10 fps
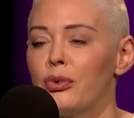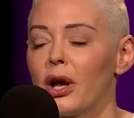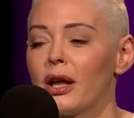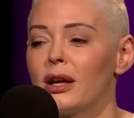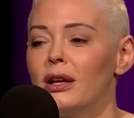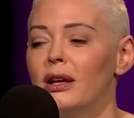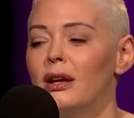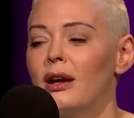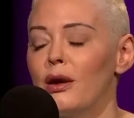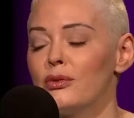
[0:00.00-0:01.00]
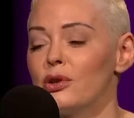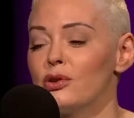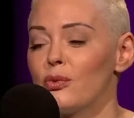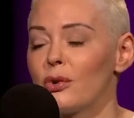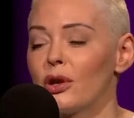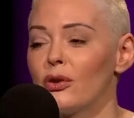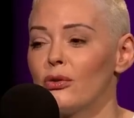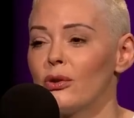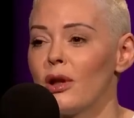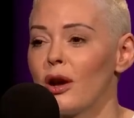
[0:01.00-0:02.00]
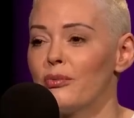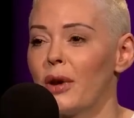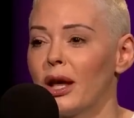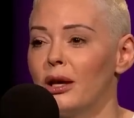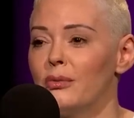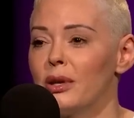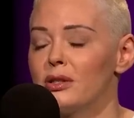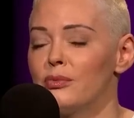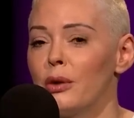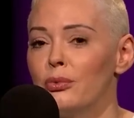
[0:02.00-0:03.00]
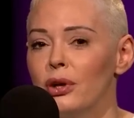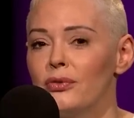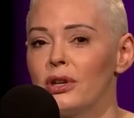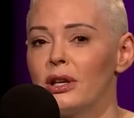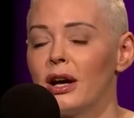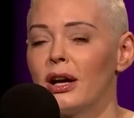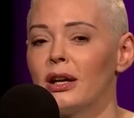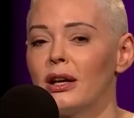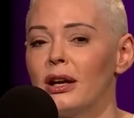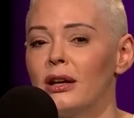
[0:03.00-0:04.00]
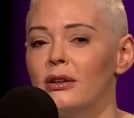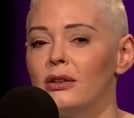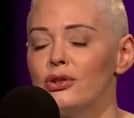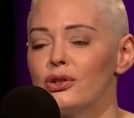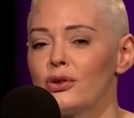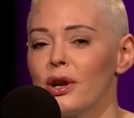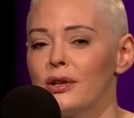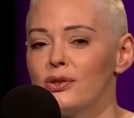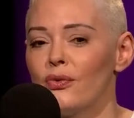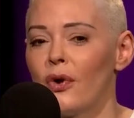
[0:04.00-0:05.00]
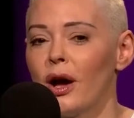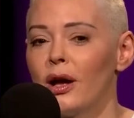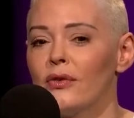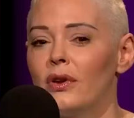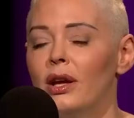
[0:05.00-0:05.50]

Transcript: But I was also working through a lot of pain because of my boyfriend dying and just trying to survive.